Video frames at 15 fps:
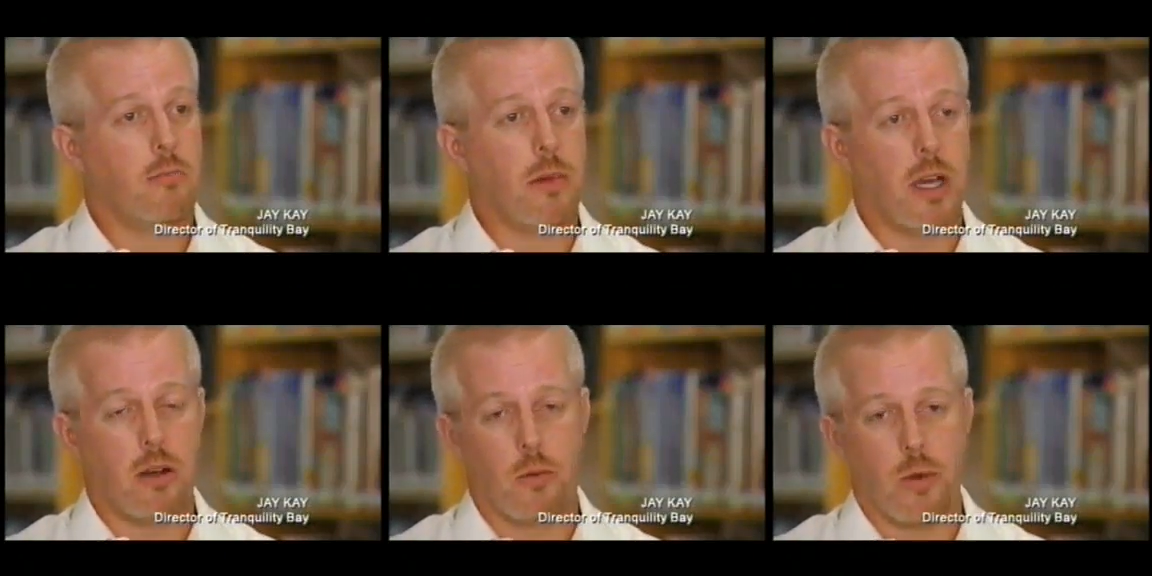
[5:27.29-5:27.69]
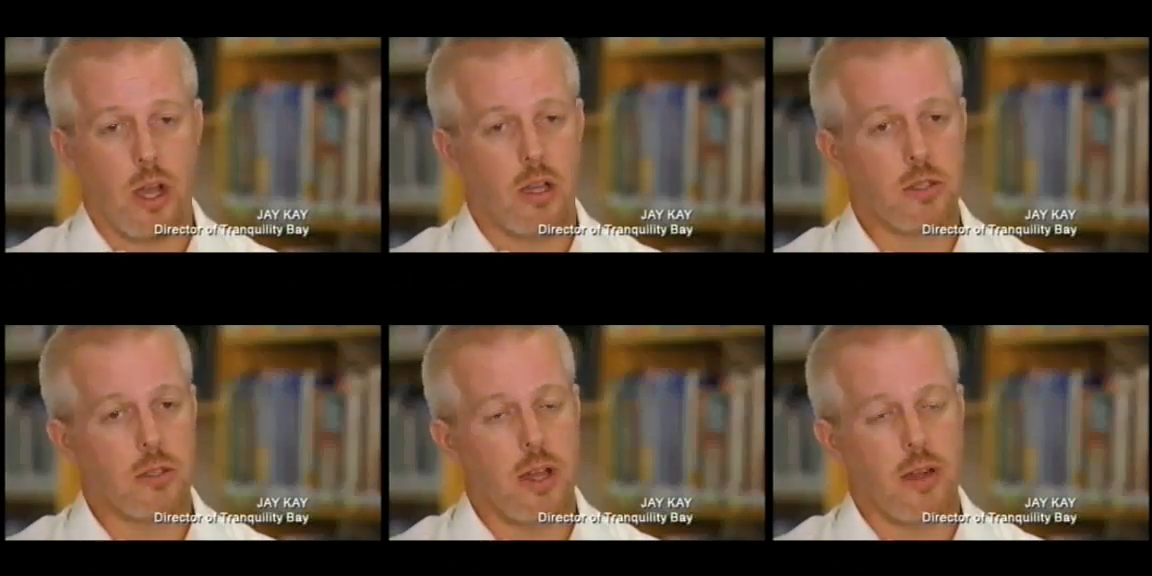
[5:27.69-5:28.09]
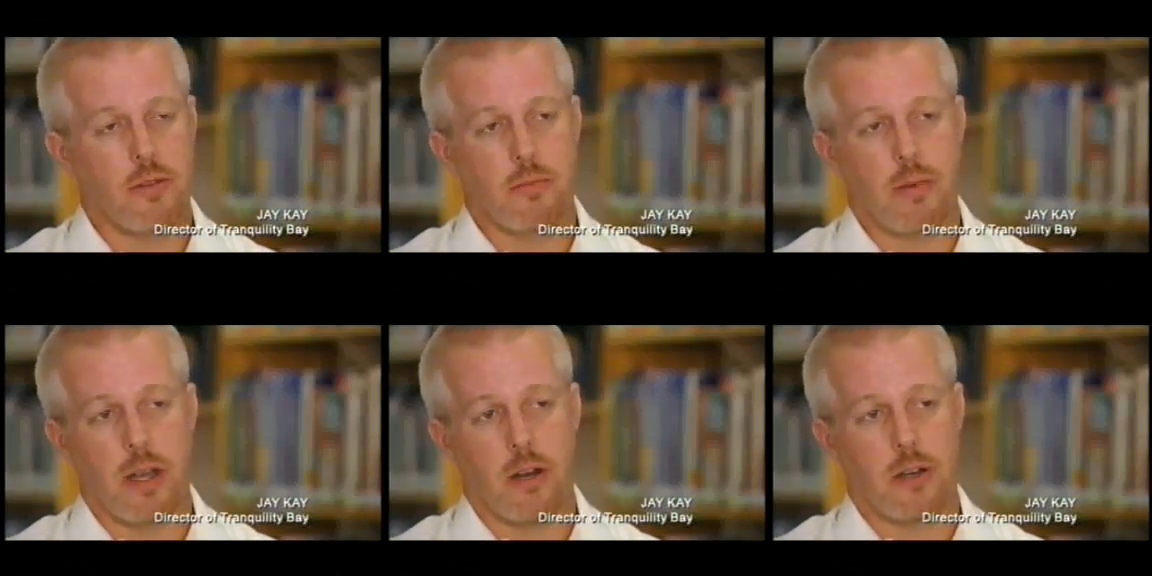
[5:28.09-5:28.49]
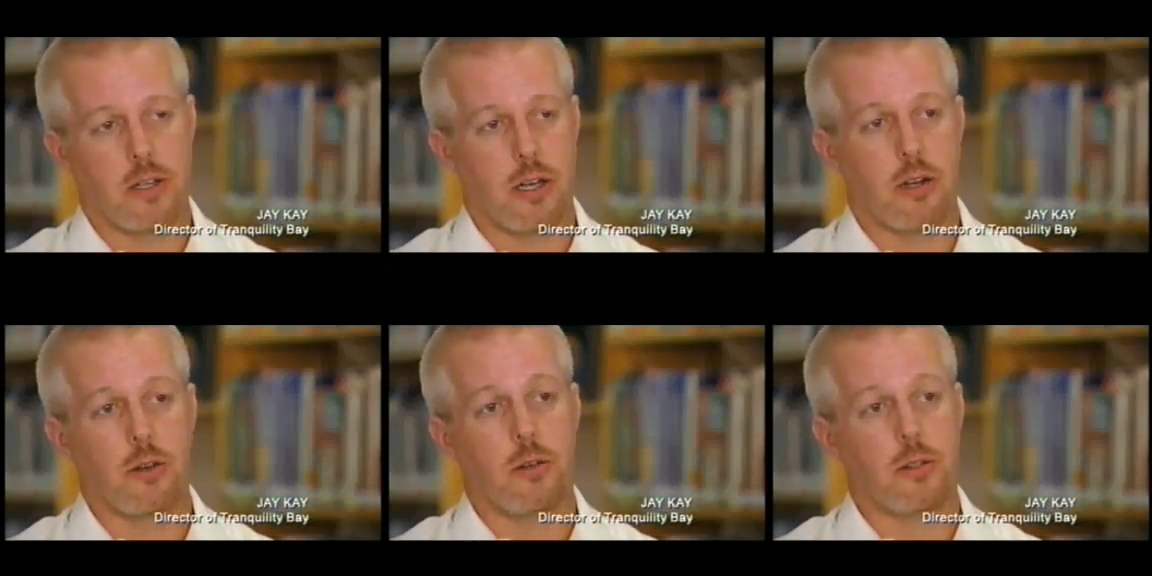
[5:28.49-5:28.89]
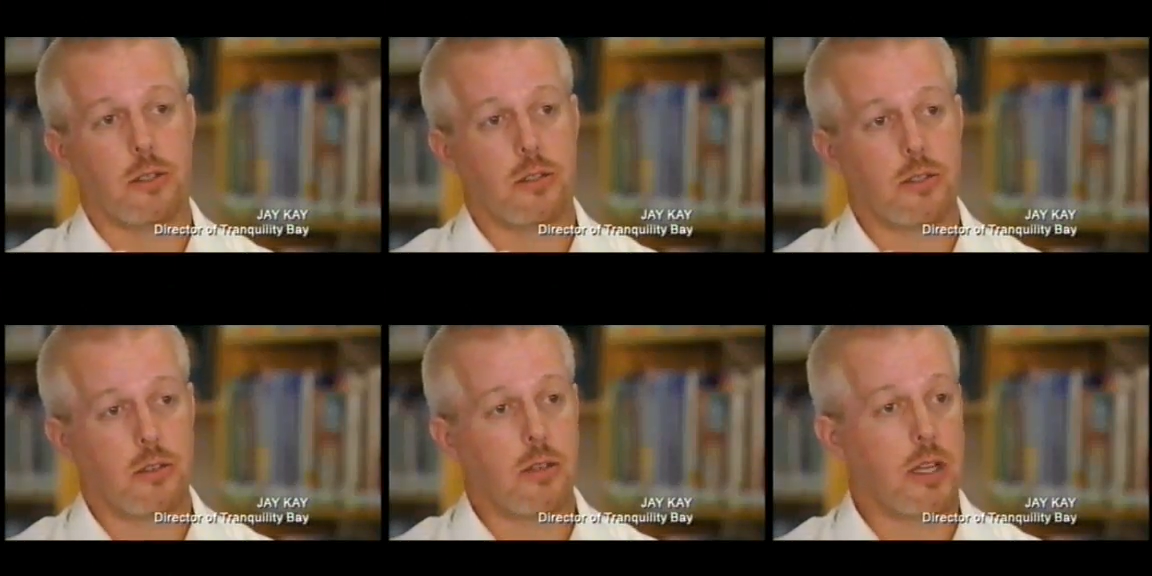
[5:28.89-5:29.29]
But we also have to pay our
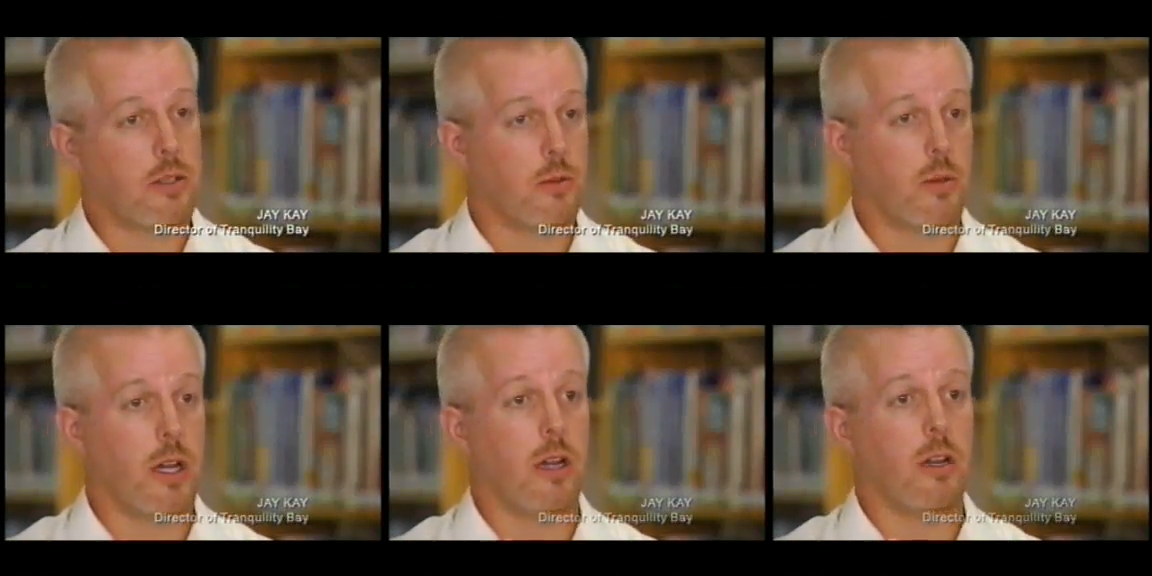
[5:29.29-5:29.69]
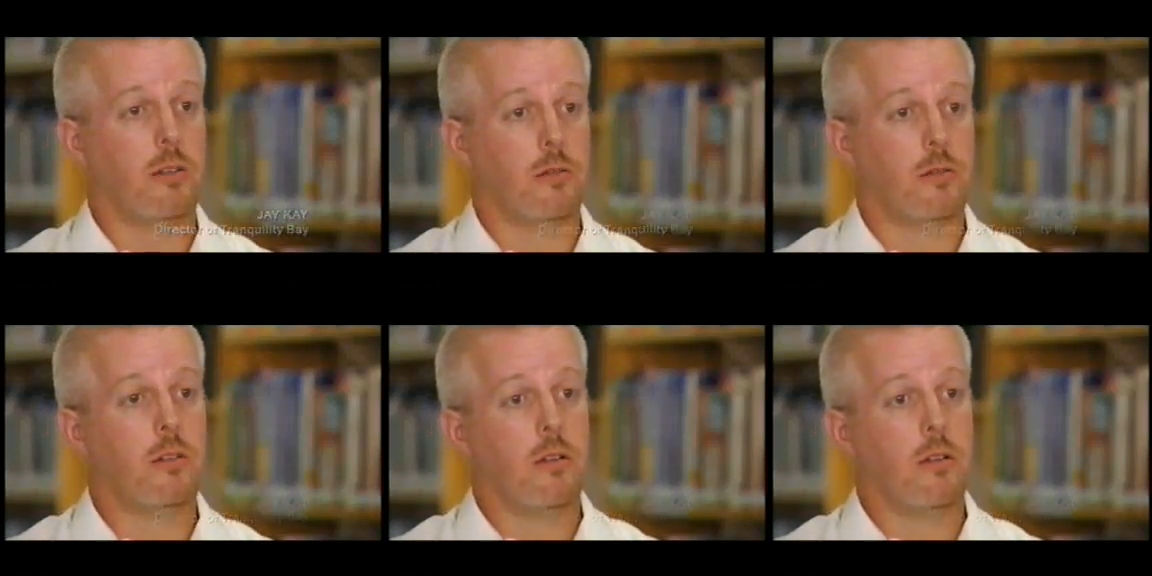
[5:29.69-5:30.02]
shareholders as well,